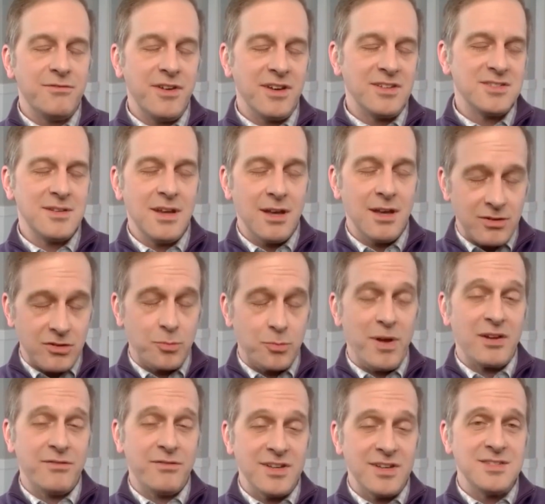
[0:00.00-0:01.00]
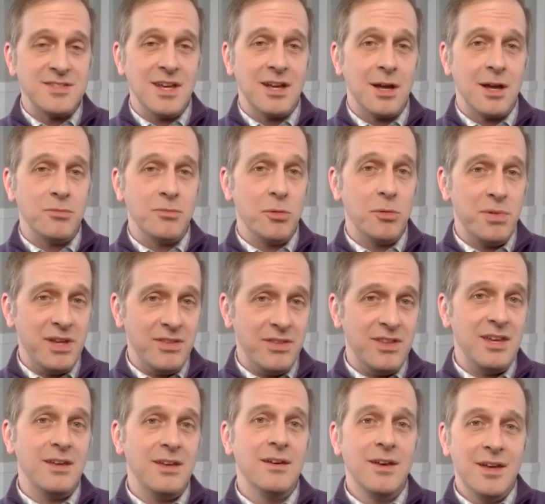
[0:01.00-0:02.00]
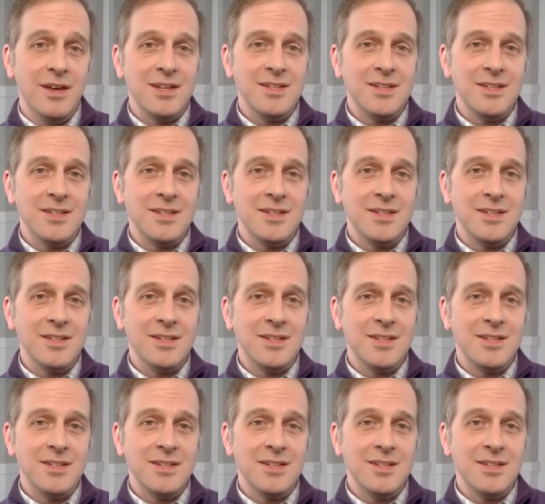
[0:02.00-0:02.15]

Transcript: fixed income to be the